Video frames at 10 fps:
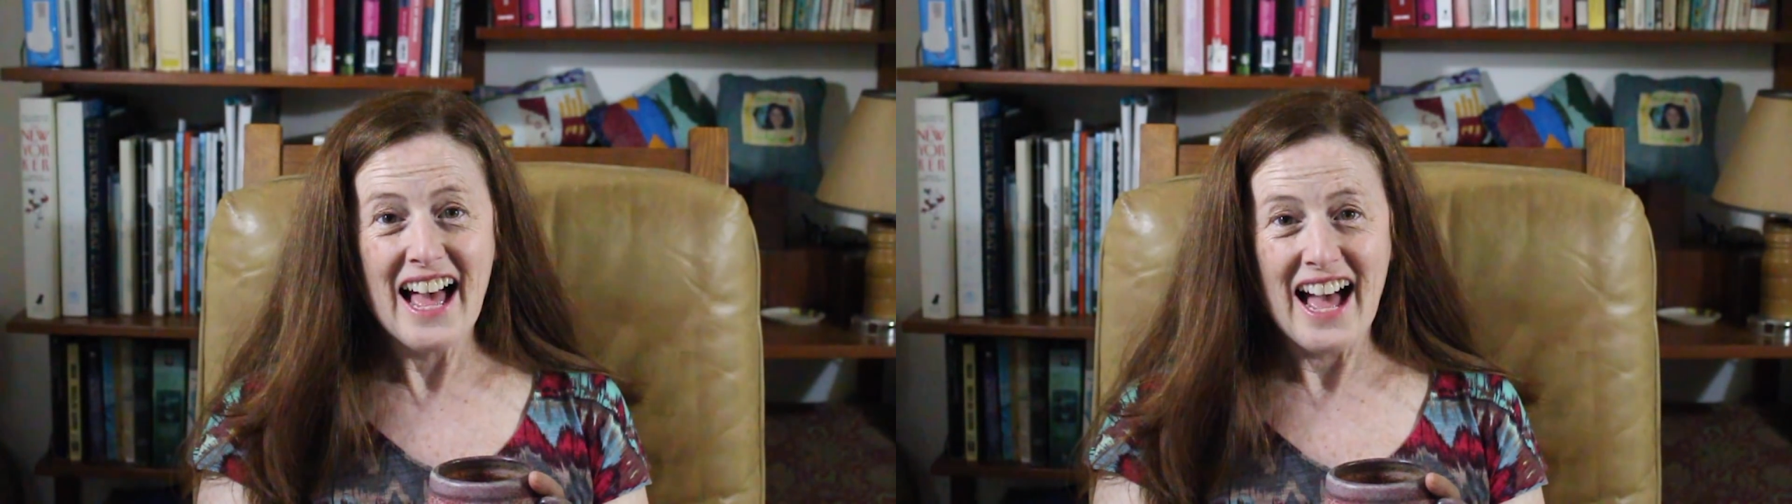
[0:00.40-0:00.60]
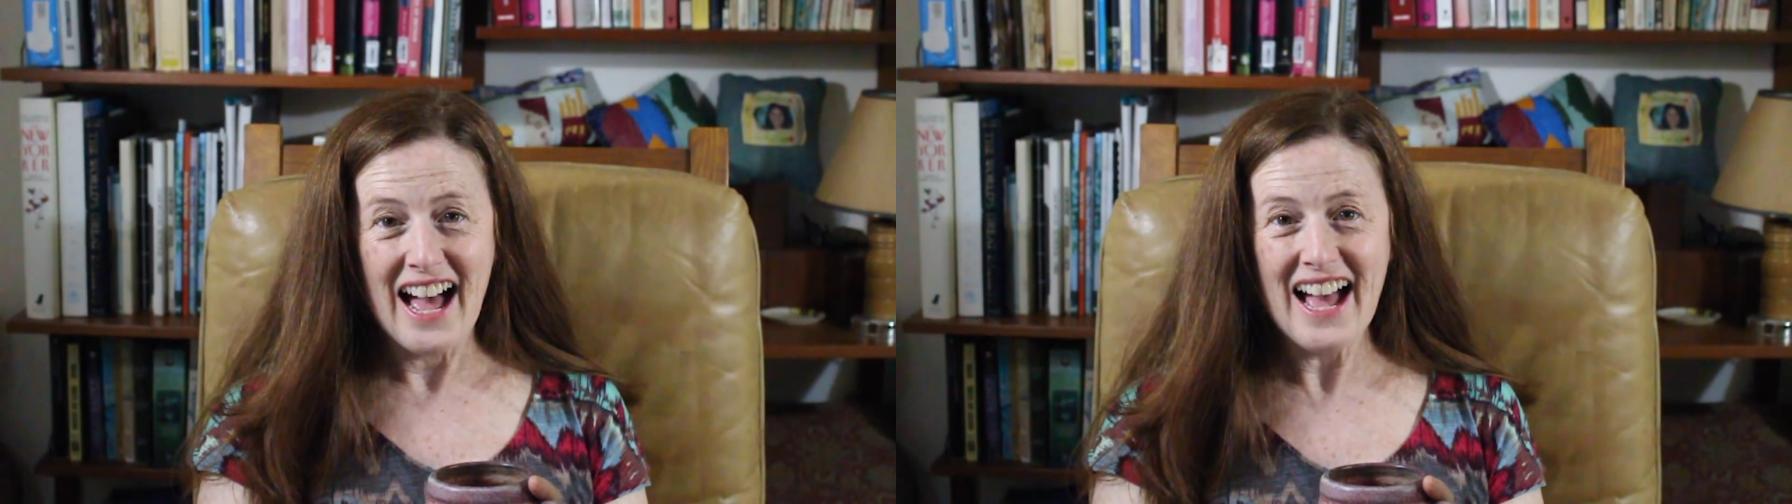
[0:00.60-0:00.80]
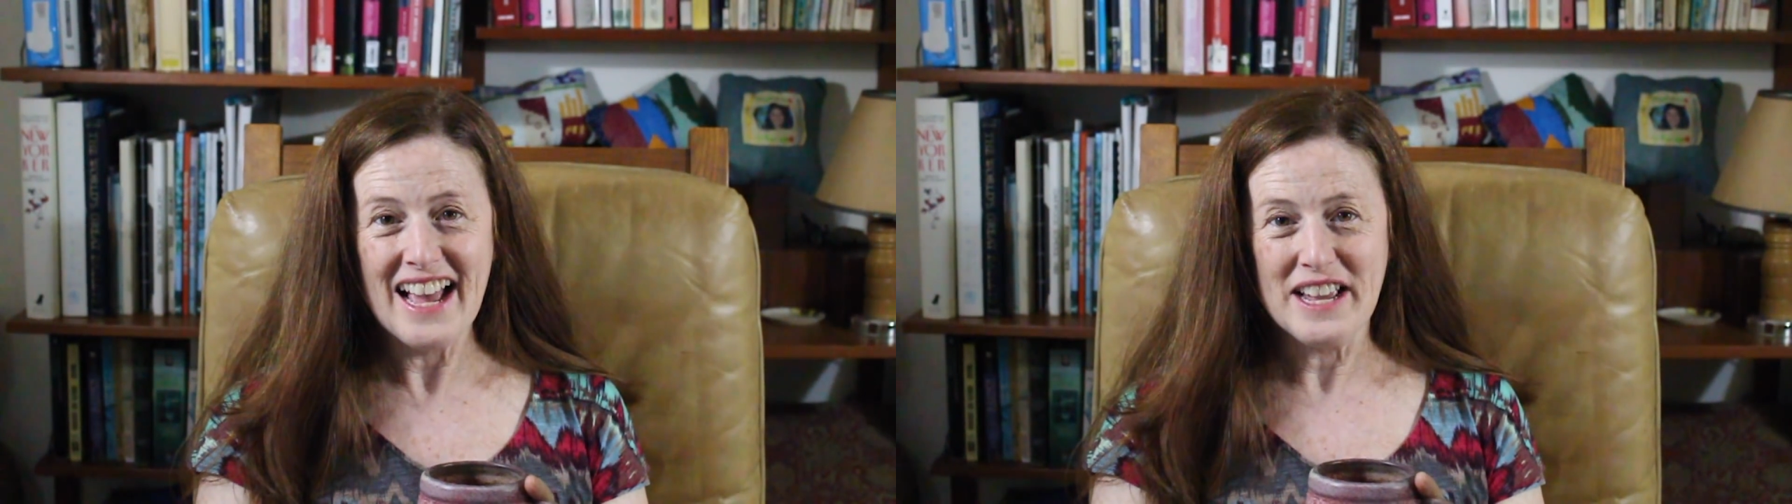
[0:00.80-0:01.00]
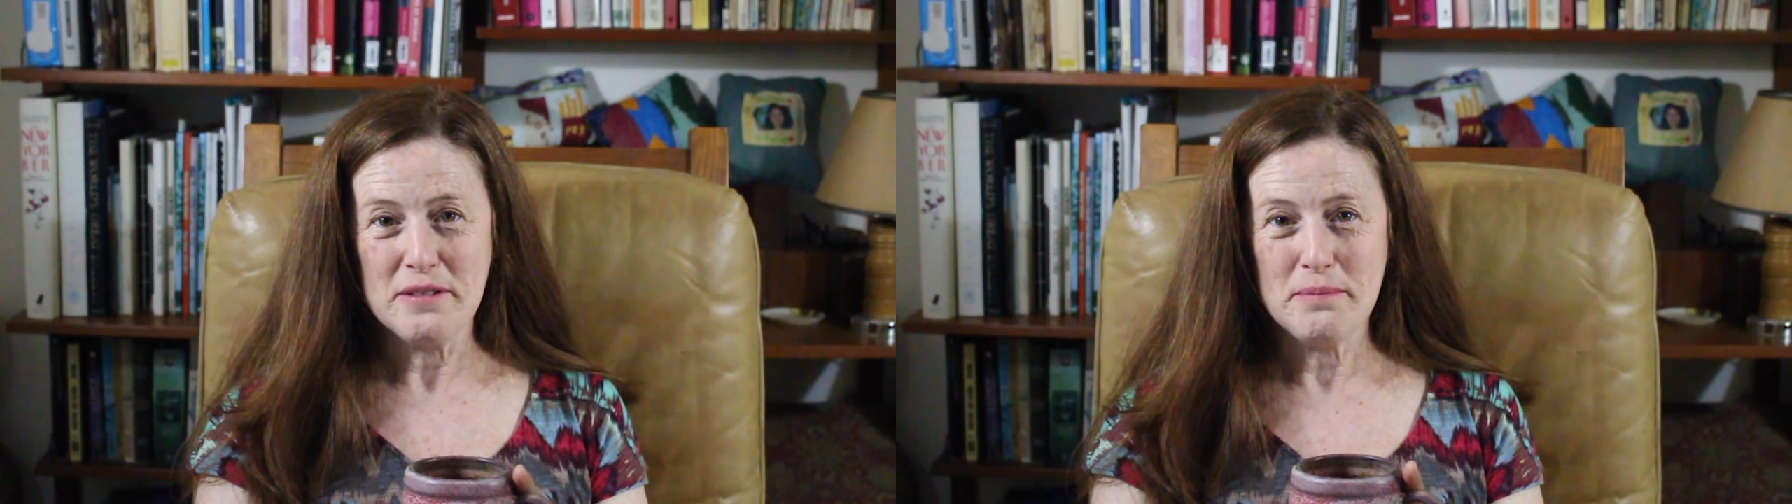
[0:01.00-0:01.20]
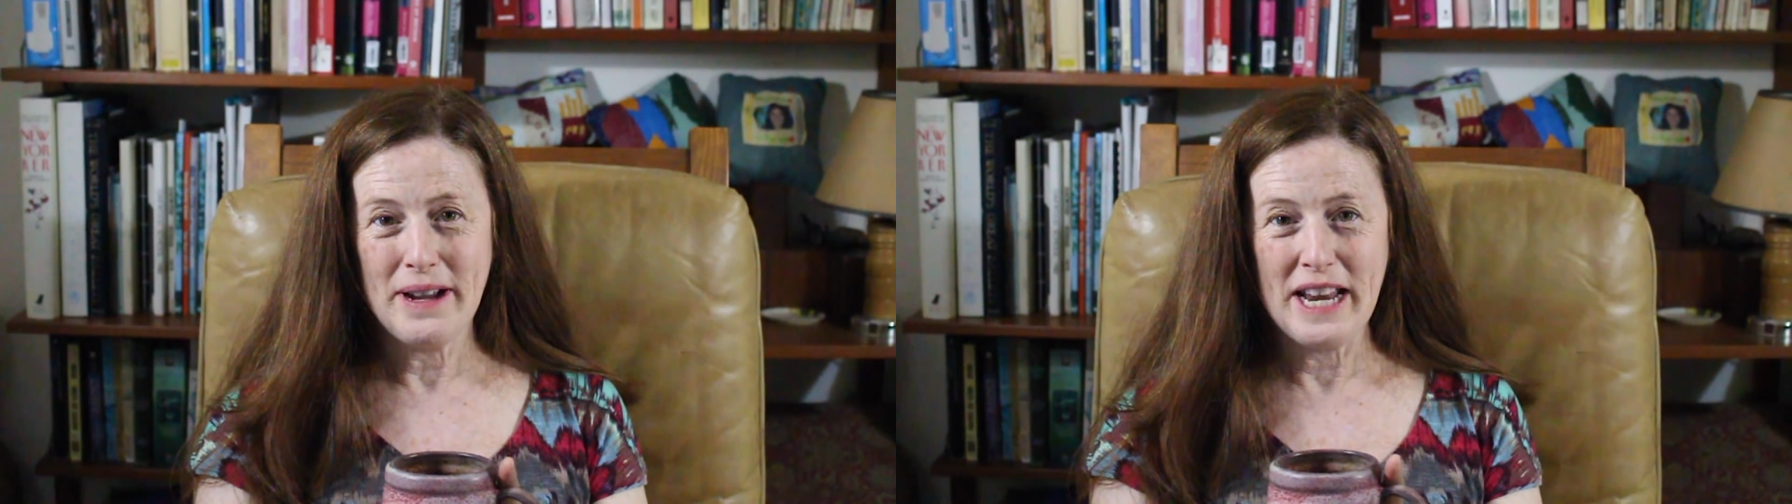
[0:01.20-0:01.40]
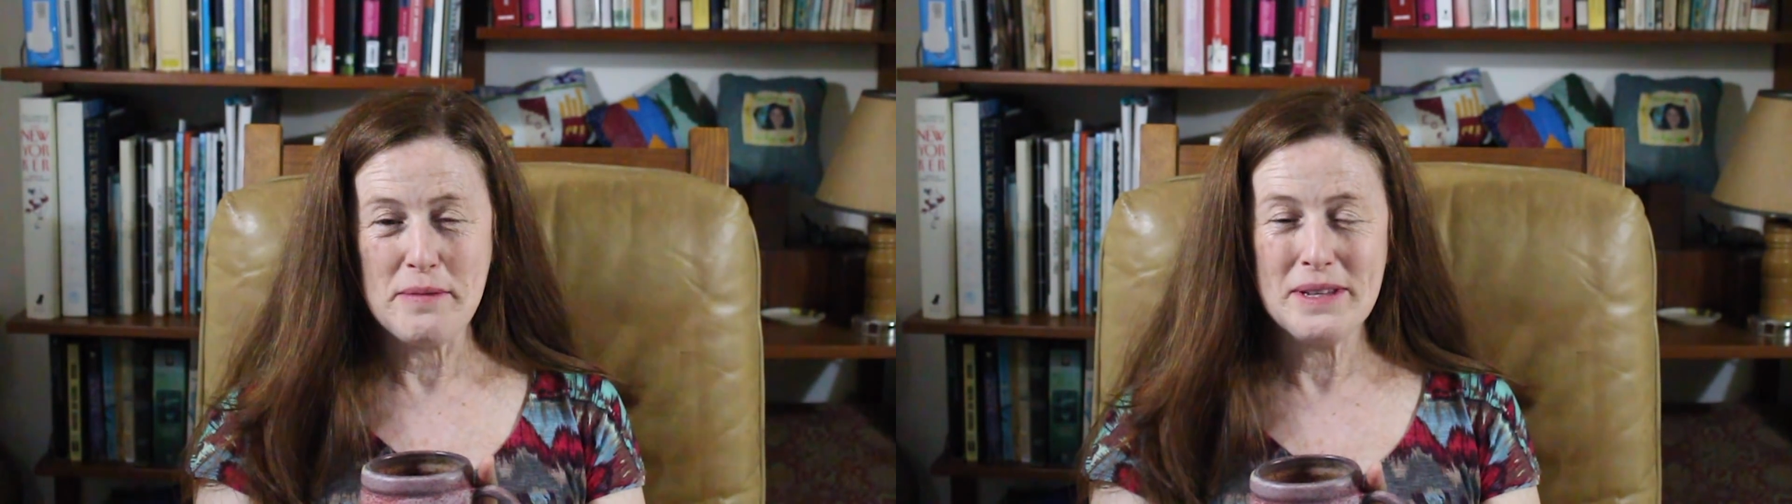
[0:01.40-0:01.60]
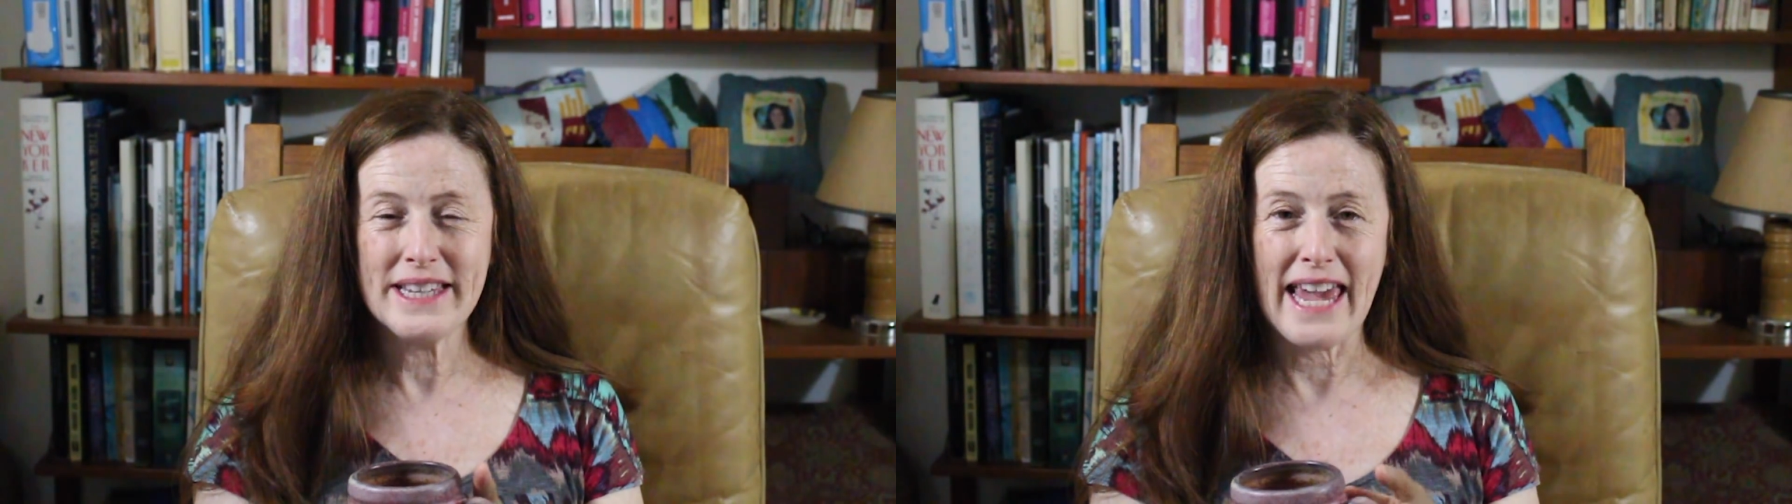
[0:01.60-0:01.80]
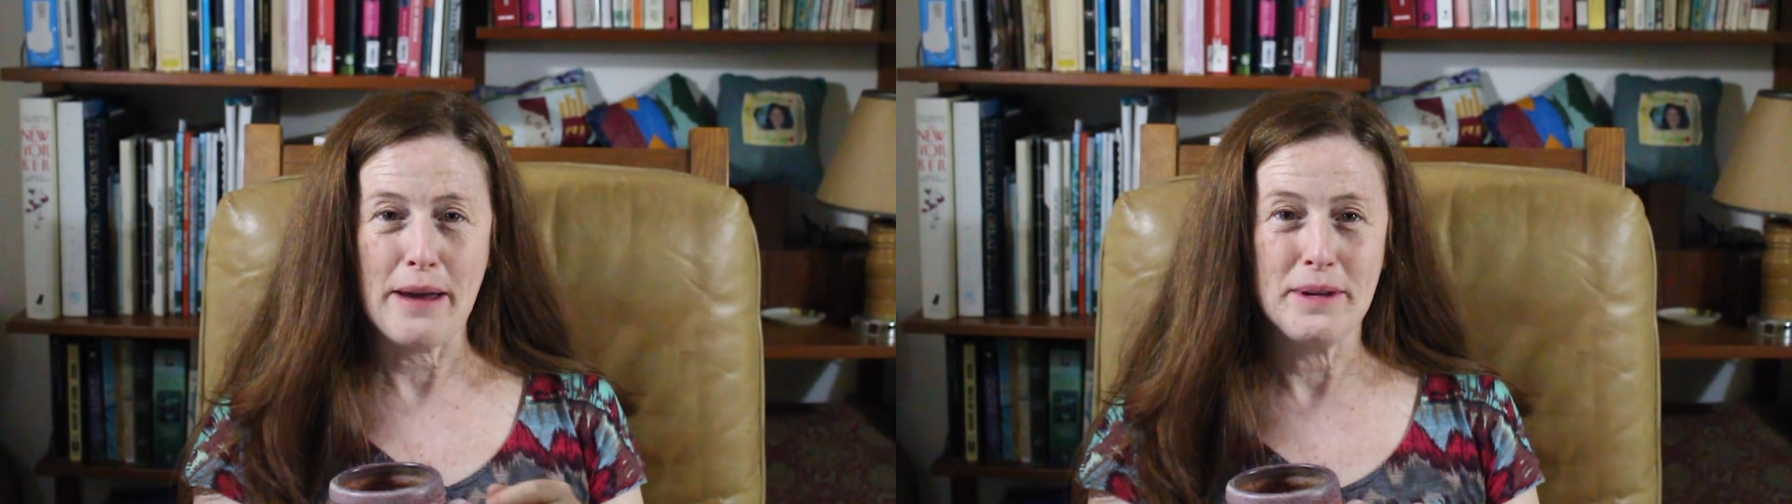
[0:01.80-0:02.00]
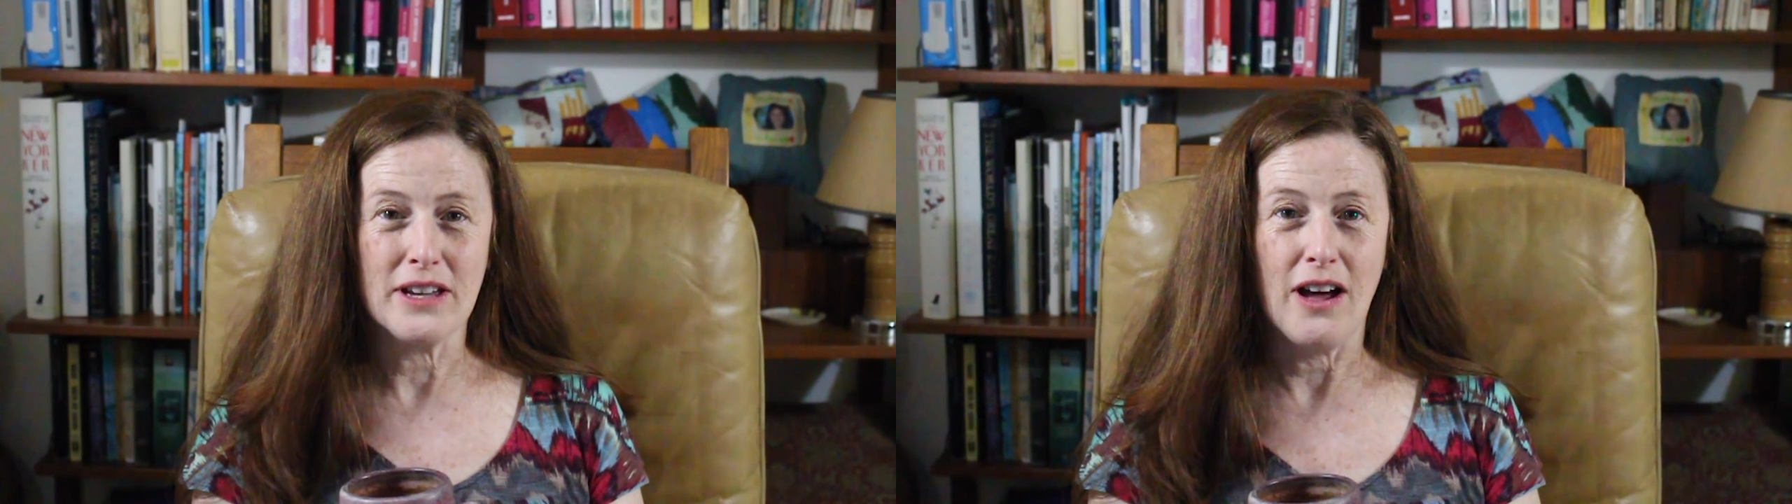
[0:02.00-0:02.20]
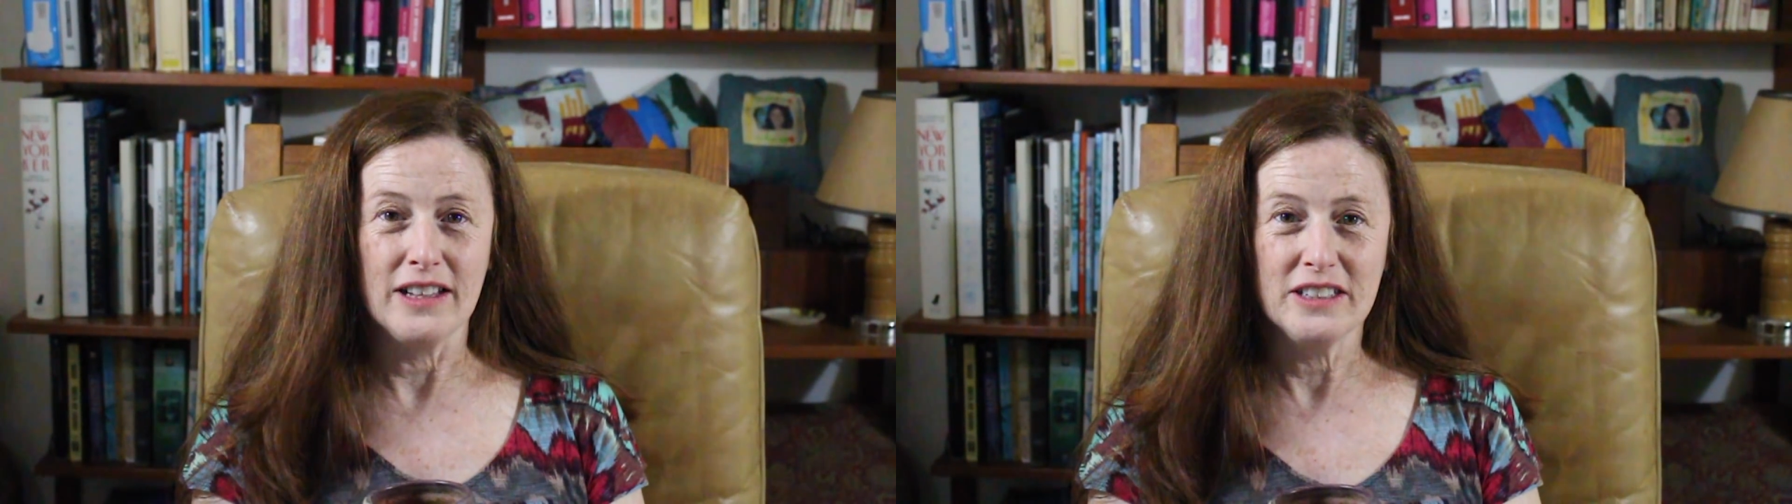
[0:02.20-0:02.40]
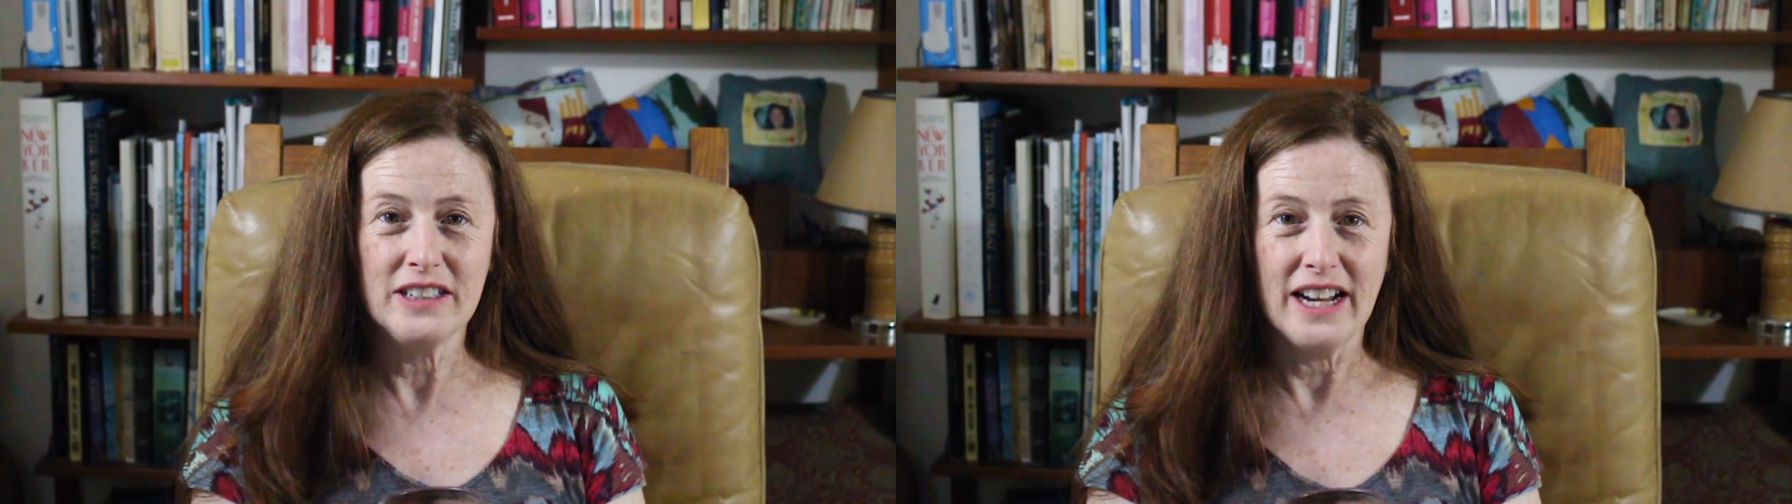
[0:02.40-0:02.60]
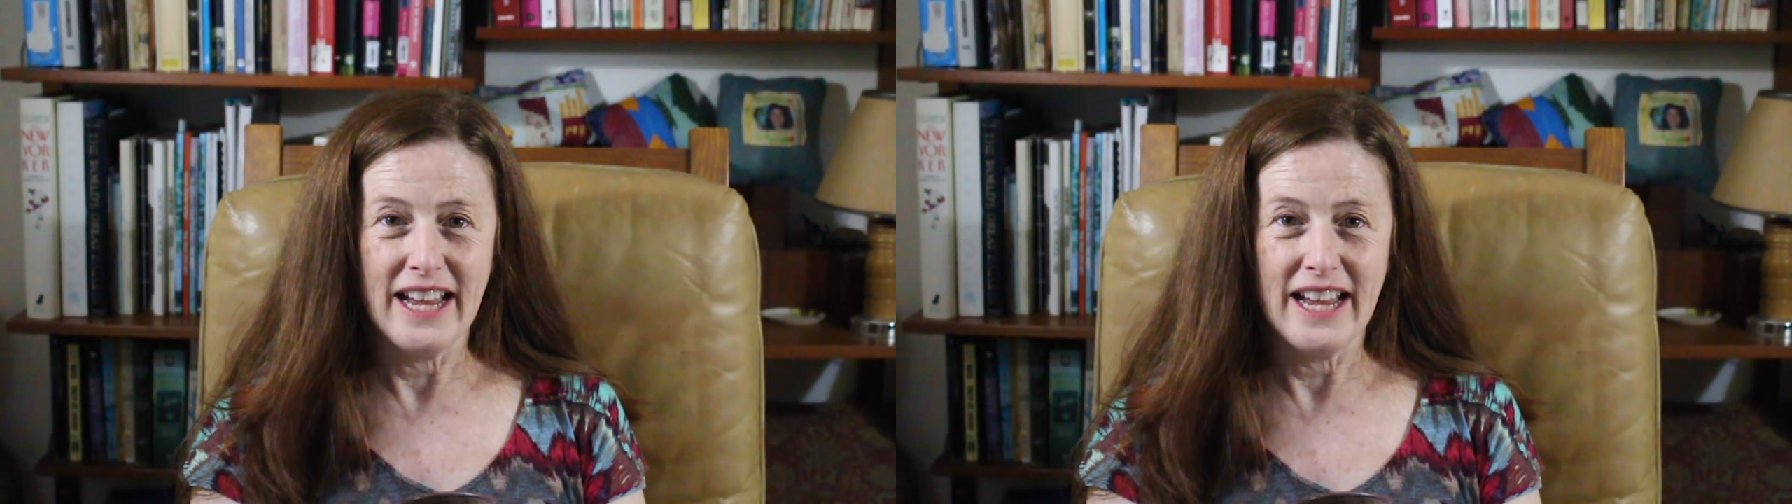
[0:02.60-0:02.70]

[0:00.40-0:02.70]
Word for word: Hi, my name is Kami Cotler